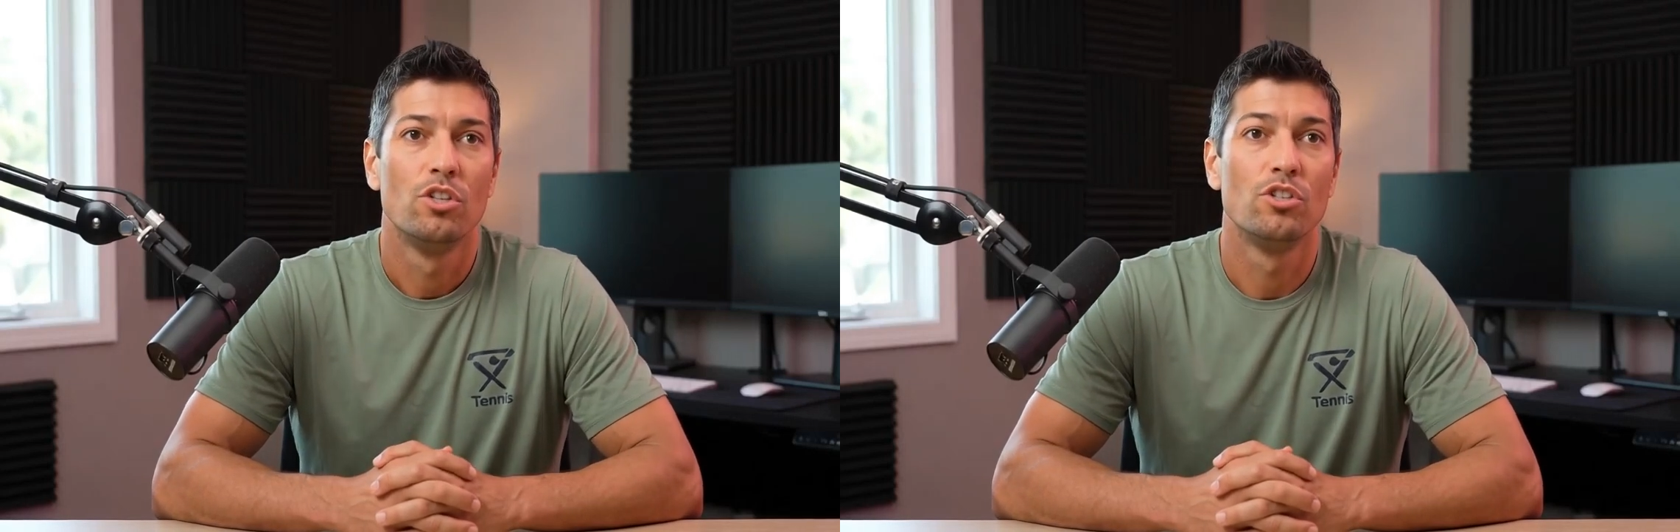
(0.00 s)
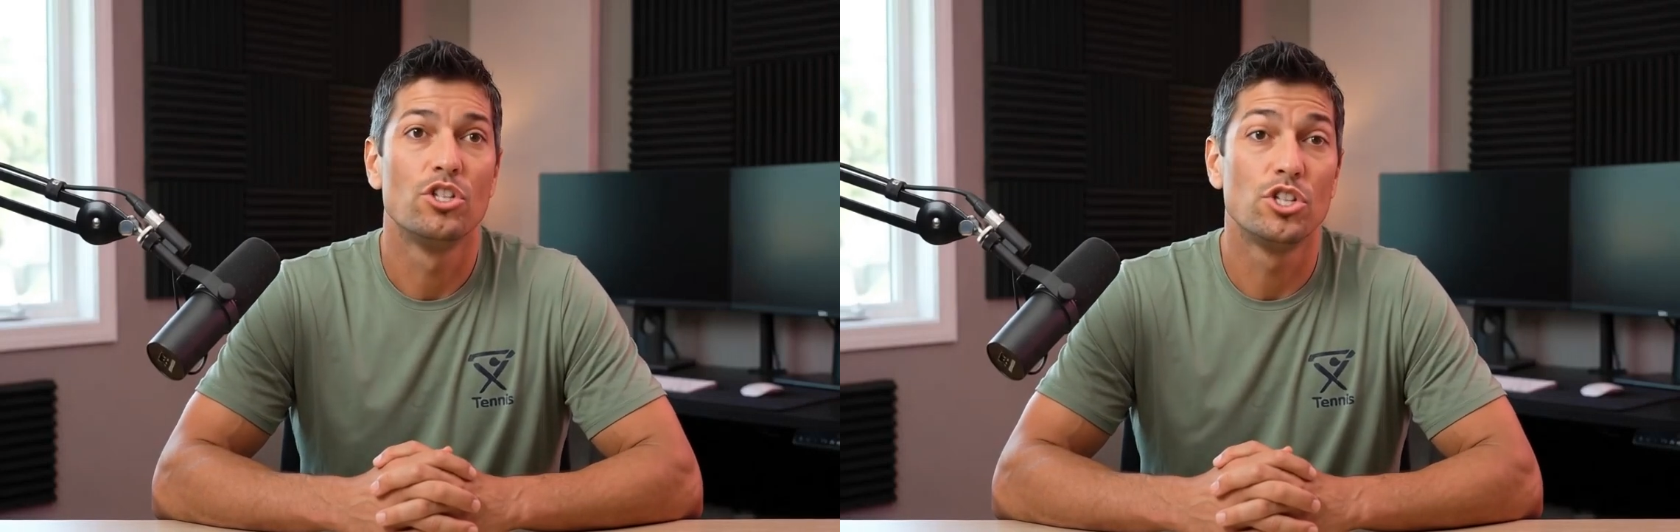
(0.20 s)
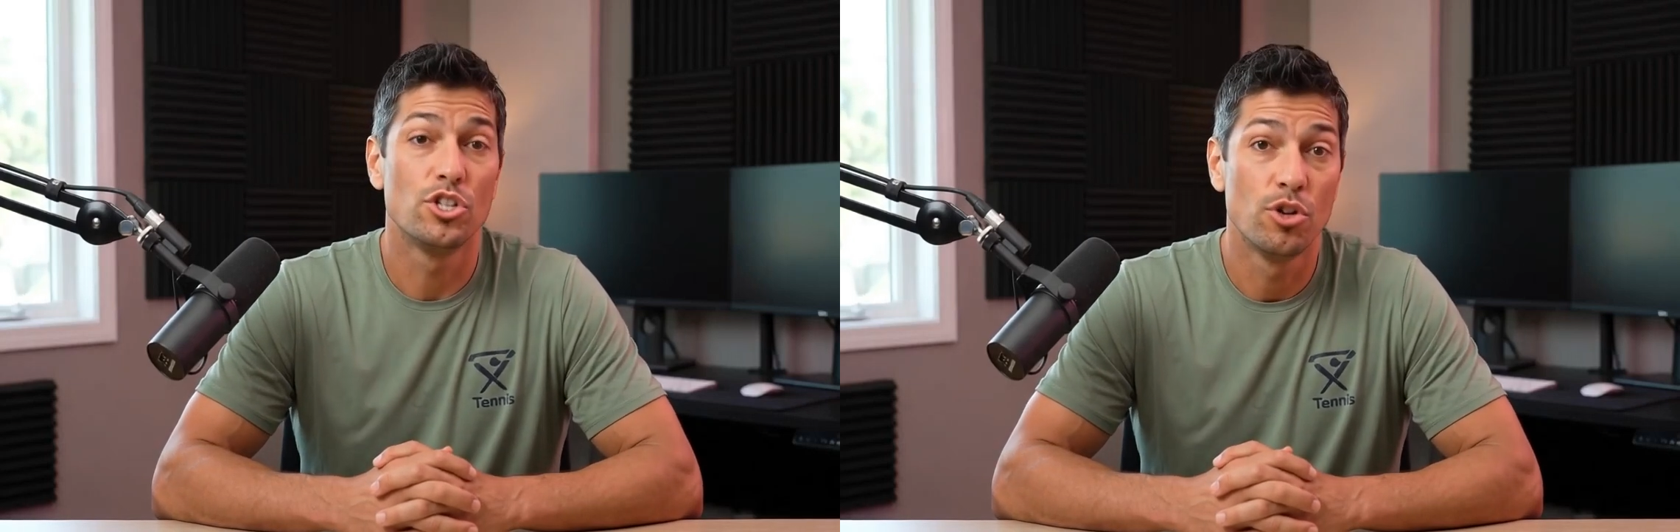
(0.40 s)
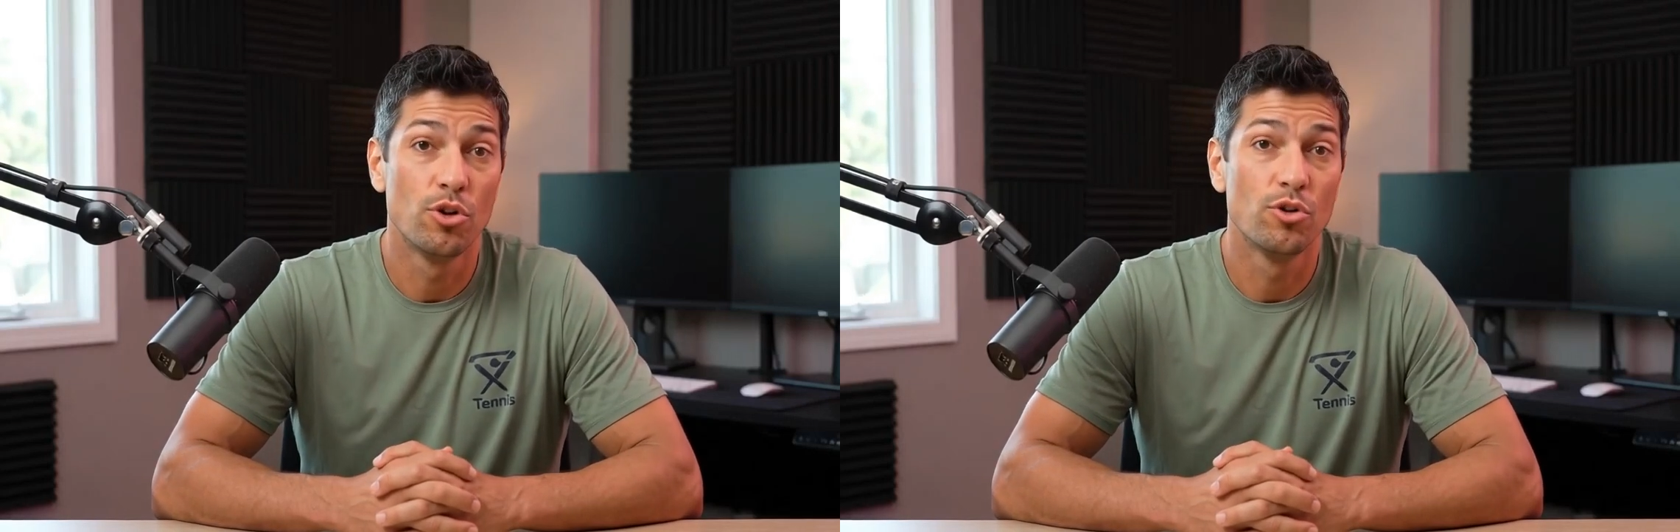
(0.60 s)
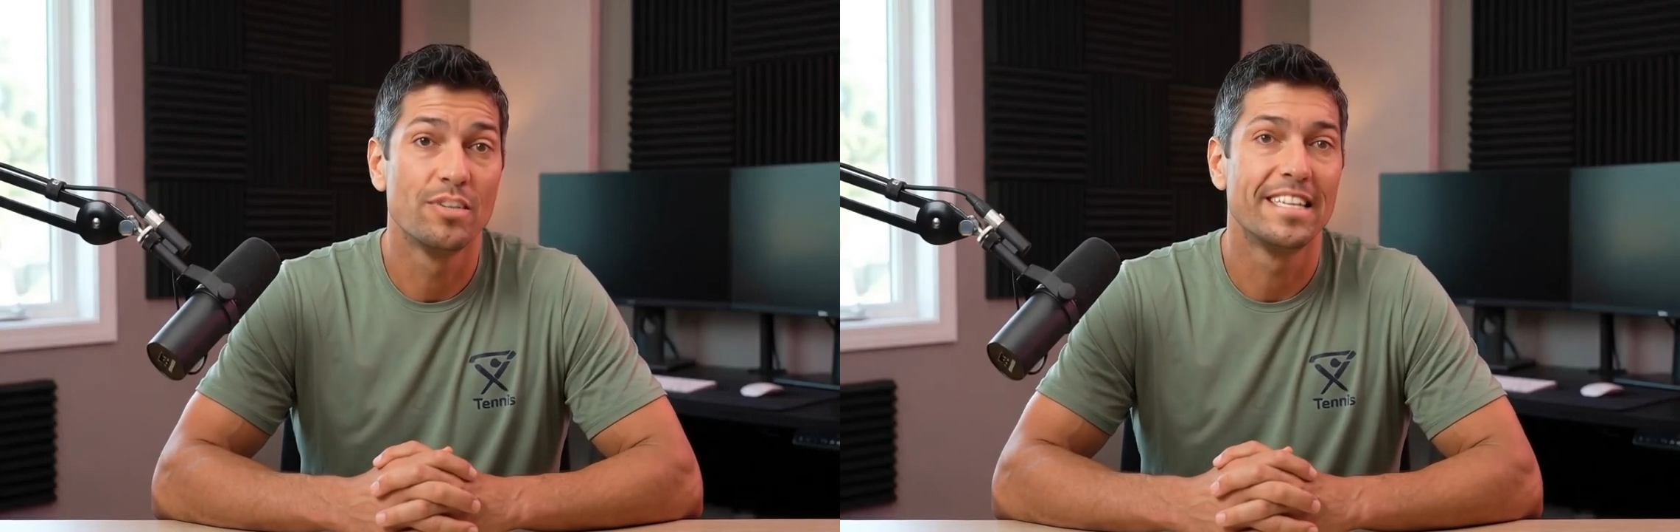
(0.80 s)
to
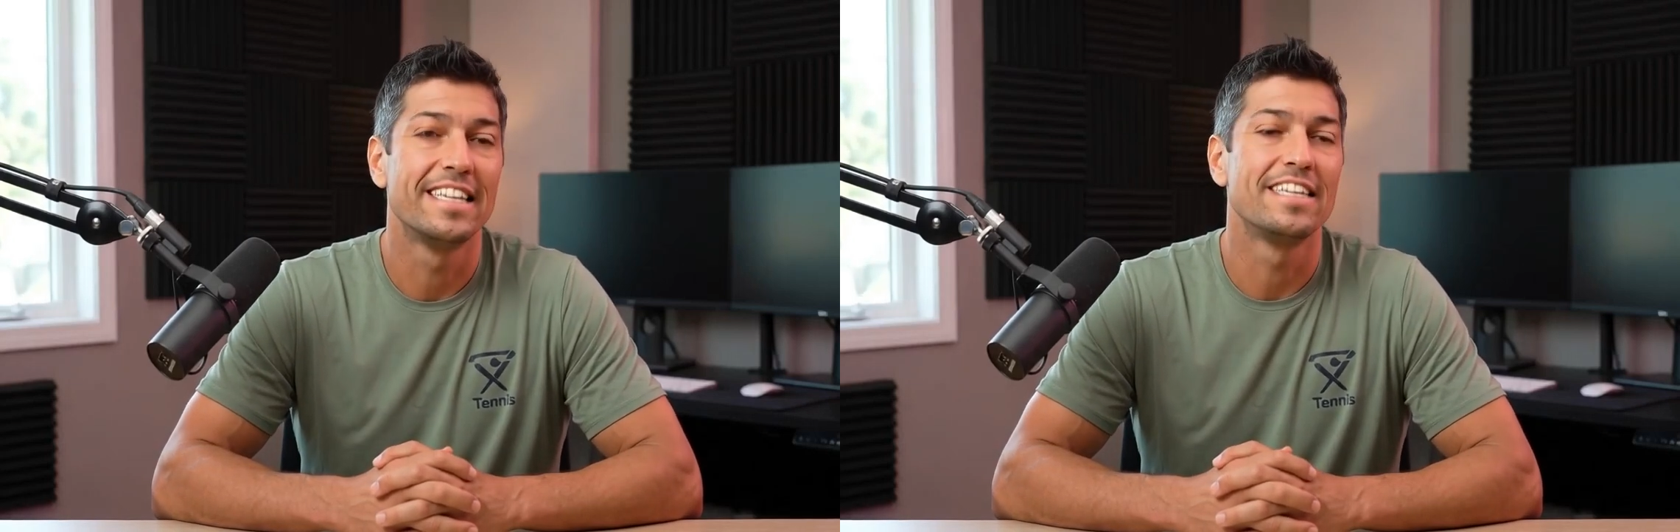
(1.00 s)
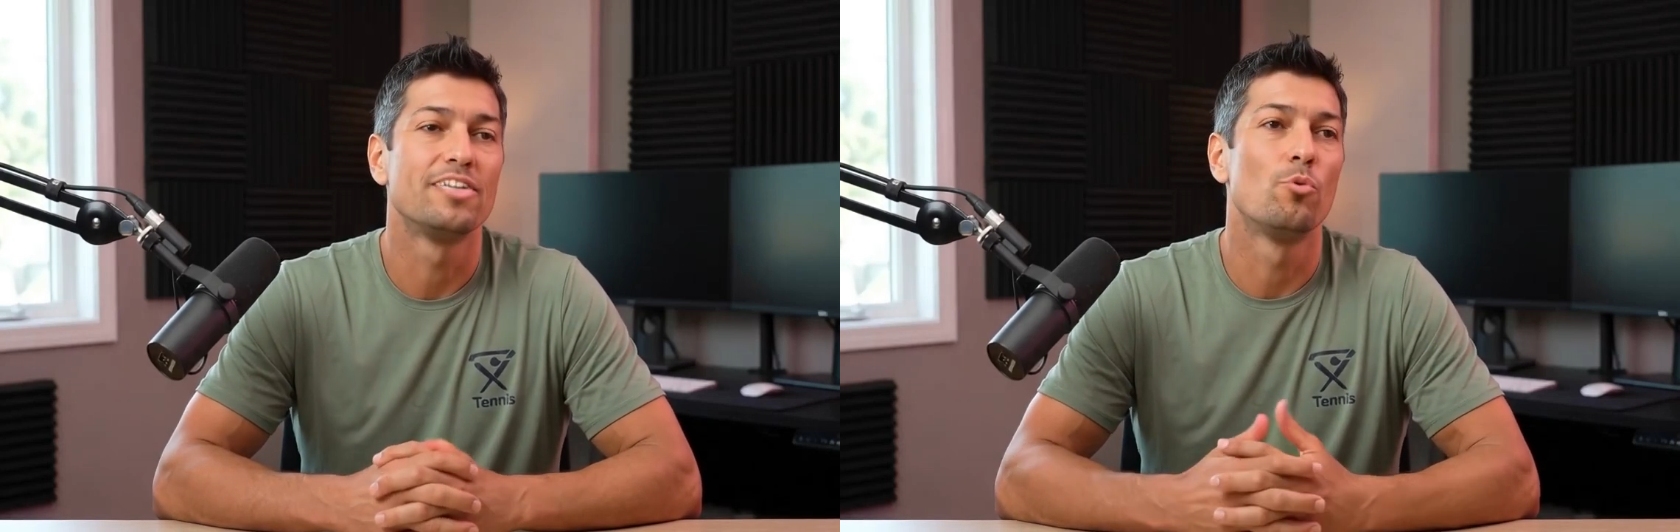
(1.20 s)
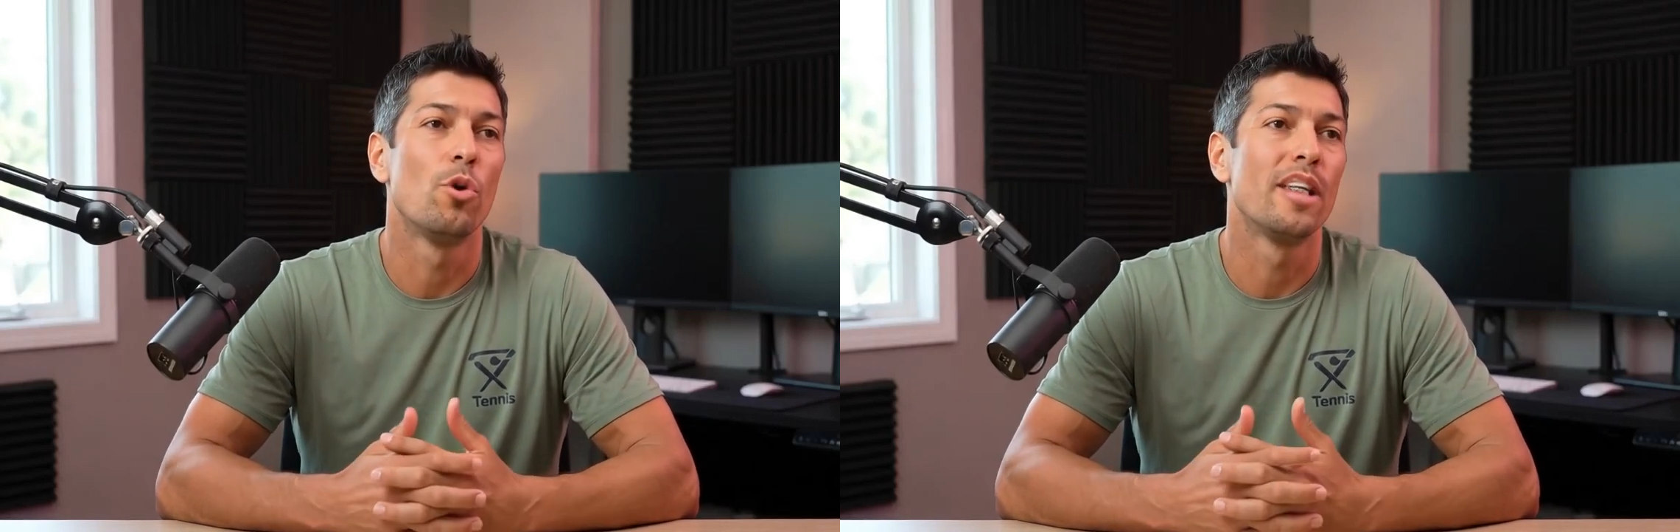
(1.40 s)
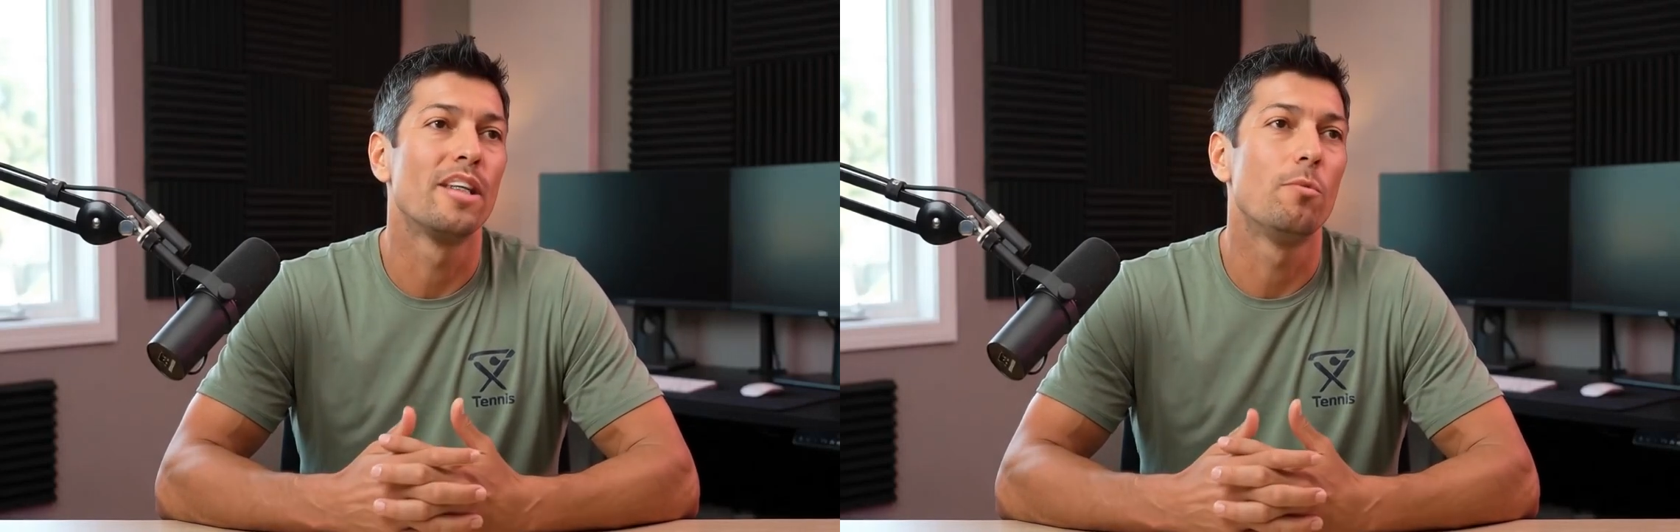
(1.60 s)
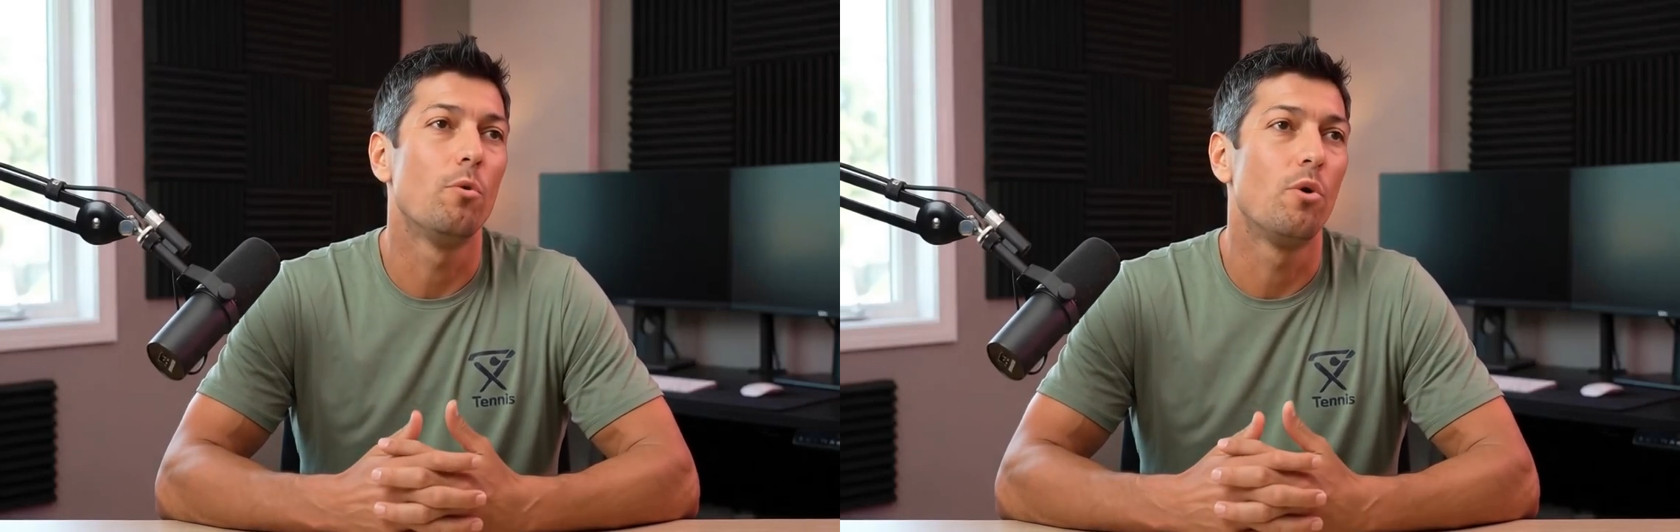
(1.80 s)
use is
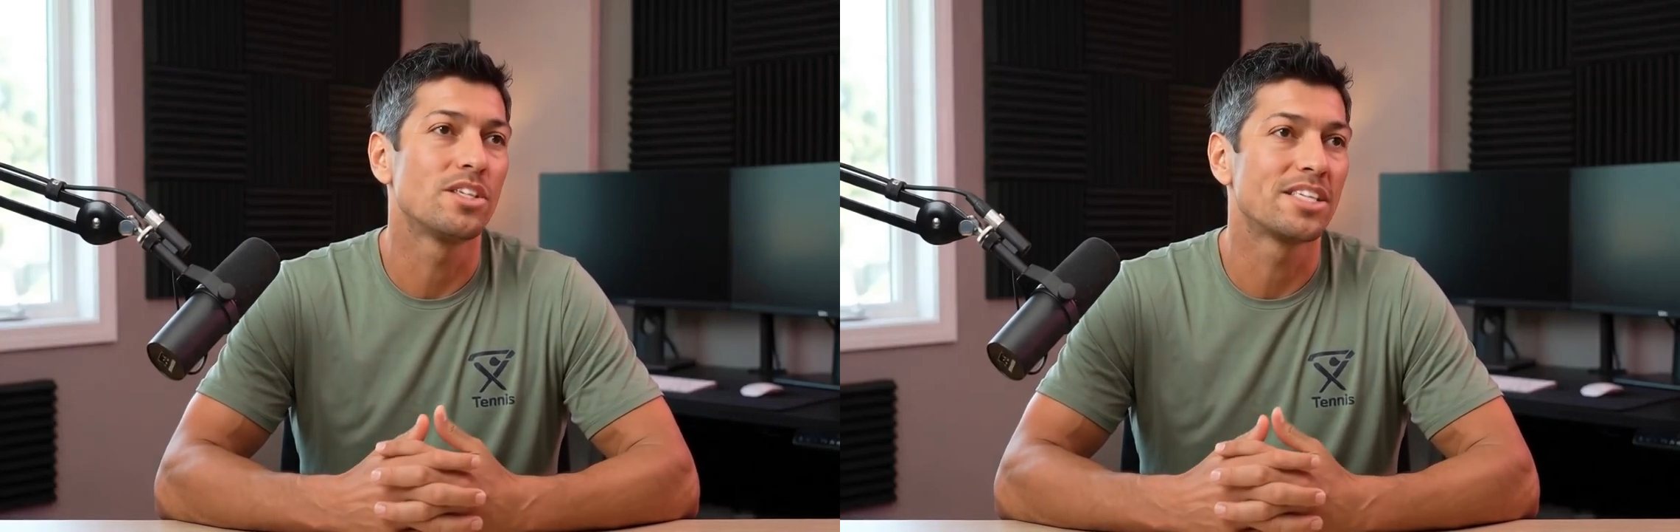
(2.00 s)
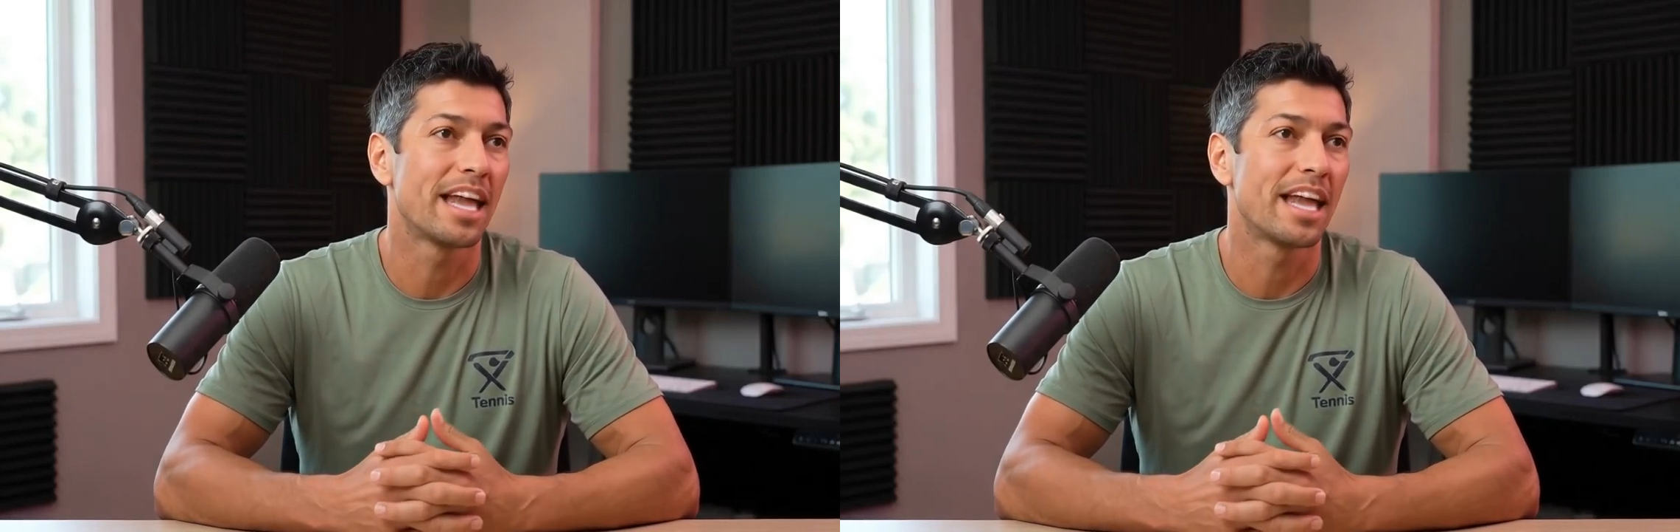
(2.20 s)
when the ball is